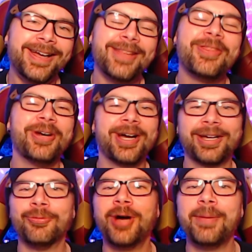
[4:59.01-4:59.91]
They're not going
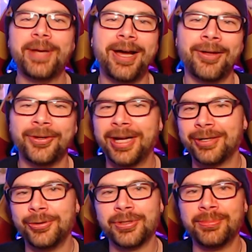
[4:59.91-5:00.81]
to wipe it out. They're not going
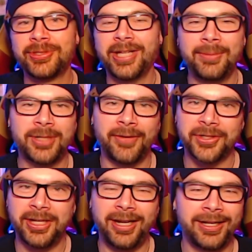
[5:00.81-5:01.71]
to do some time travel
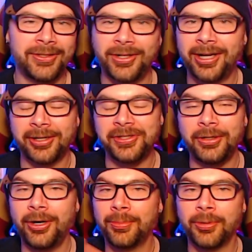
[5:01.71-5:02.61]
shenanigans. They're not going to say,
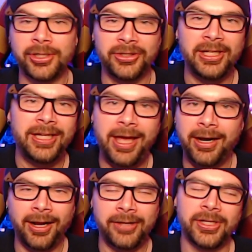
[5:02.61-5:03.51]
nope, we're just
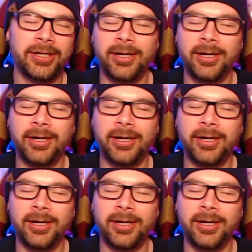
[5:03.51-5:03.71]
decanonizing it.